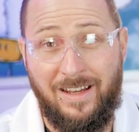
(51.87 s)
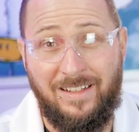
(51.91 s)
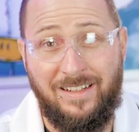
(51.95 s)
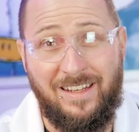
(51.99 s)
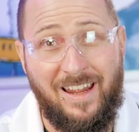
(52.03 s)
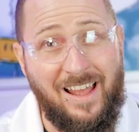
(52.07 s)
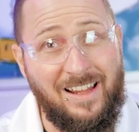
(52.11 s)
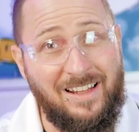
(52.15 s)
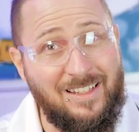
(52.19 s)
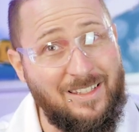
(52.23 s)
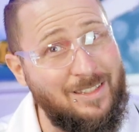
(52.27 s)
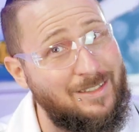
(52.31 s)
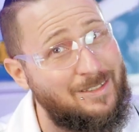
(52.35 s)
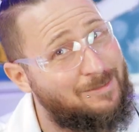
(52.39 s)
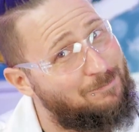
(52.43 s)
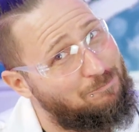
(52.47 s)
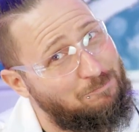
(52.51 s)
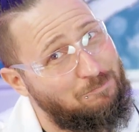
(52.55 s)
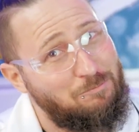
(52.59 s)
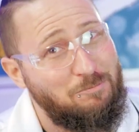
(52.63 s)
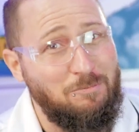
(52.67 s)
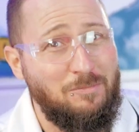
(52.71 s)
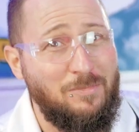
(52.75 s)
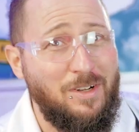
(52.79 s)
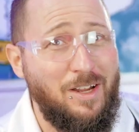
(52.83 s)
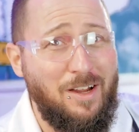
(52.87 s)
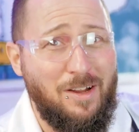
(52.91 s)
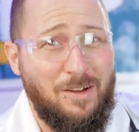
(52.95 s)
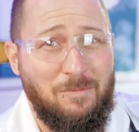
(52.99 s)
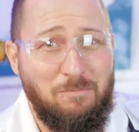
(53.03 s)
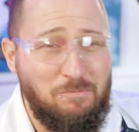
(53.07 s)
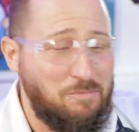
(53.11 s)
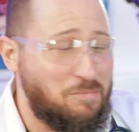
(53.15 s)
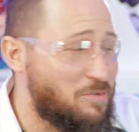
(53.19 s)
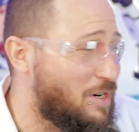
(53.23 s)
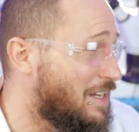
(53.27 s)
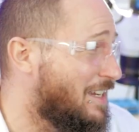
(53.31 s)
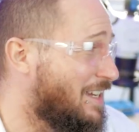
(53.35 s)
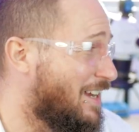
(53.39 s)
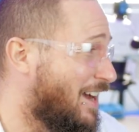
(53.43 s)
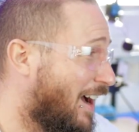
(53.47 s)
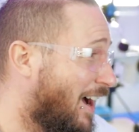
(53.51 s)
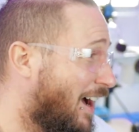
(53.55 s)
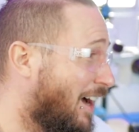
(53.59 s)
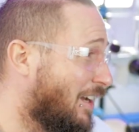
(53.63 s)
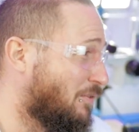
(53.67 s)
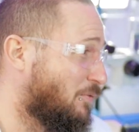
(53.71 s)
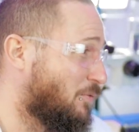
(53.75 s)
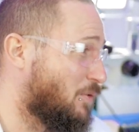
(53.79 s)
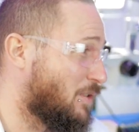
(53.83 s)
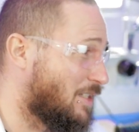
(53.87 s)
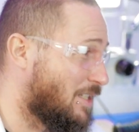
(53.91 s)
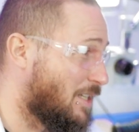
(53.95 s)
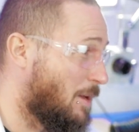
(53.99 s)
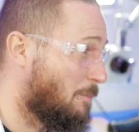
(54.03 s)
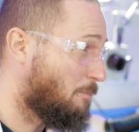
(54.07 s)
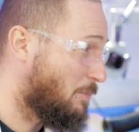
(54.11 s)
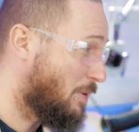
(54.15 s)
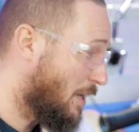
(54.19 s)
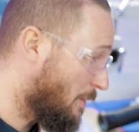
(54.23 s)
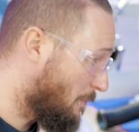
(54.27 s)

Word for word: and that's yeah, pretty hard for some